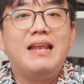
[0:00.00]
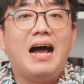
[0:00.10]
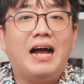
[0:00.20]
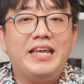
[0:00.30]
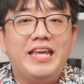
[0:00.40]

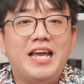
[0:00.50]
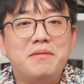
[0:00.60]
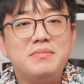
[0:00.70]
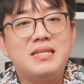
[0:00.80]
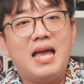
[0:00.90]

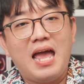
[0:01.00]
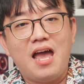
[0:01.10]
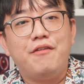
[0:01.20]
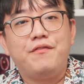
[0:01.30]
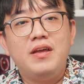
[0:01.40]
IEMs
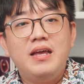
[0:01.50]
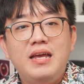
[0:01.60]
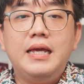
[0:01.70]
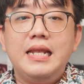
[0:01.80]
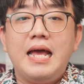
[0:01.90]
have.
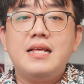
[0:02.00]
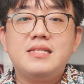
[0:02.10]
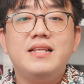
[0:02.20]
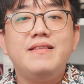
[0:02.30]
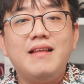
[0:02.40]
It has
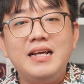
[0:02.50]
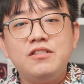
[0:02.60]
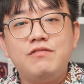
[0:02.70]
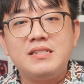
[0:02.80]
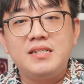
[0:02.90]
a
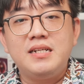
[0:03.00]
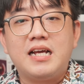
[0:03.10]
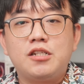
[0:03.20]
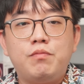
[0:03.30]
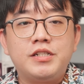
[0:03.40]
nice resonant
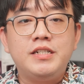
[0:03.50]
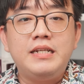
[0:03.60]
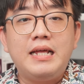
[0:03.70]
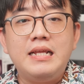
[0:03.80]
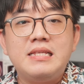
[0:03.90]
expression
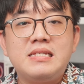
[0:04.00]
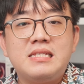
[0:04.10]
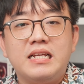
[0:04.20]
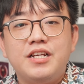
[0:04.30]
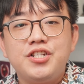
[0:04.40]
that is
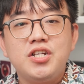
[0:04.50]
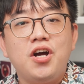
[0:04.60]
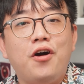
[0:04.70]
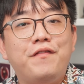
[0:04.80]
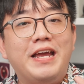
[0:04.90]
signature
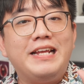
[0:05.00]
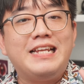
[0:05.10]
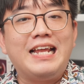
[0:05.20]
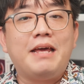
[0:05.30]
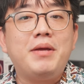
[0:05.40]
of a
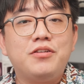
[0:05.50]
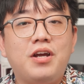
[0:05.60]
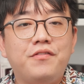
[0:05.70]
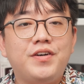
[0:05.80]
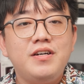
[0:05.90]
dynamic
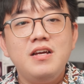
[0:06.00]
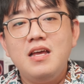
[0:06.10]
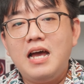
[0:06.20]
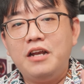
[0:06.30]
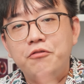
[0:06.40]
driver.
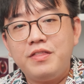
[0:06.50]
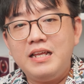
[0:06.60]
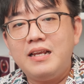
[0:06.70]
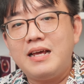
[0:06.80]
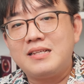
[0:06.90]
I don't
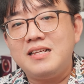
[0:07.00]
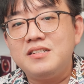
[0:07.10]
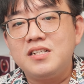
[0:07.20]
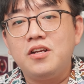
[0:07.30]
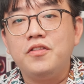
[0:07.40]
think that the
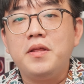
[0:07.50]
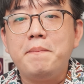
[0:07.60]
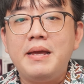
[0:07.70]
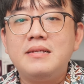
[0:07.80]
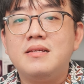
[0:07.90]
extension on the
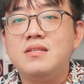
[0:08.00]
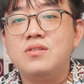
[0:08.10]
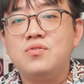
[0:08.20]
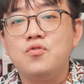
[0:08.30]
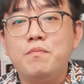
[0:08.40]
bass is
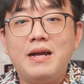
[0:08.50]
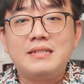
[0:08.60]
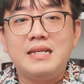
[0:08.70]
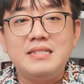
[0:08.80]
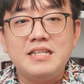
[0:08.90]
super
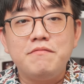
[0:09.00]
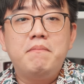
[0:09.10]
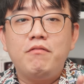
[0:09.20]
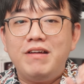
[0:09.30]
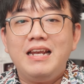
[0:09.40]
extensive,
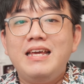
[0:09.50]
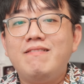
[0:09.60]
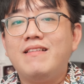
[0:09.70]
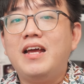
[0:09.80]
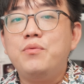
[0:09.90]
but really
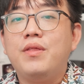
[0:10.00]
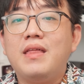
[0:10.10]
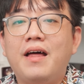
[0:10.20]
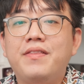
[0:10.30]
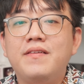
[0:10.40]
in line with
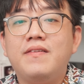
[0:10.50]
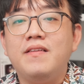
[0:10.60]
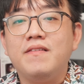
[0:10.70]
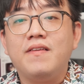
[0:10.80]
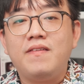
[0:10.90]
others
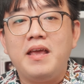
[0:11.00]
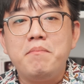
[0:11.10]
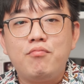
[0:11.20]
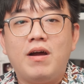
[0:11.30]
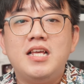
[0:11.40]
in the
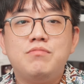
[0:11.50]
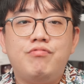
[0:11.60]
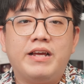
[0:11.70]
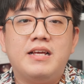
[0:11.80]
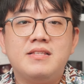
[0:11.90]
same price
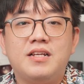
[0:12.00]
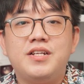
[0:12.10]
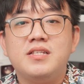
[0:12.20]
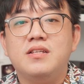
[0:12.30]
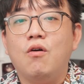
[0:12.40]
bracket such
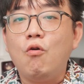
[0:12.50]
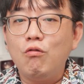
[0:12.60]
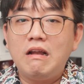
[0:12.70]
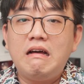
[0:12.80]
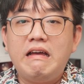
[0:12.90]
as the
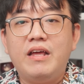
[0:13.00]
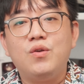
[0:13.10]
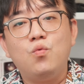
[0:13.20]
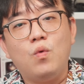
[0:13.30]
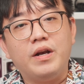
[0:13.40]
Hola
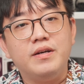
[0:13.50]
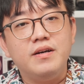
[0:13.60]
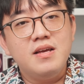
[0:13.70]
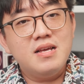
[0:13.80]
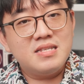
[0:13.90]
and Waner.
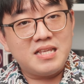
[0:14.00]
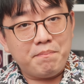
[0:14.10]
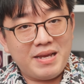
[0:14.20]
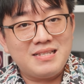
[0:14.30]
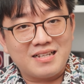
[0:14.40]

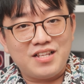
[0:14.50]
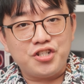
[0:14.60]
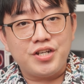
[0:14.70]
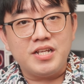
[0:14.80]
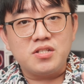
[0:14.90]
Sub-bass
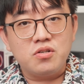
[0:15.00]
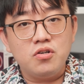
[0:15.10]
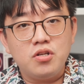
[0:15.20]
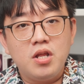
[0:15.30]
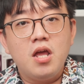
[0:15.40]
extension is good,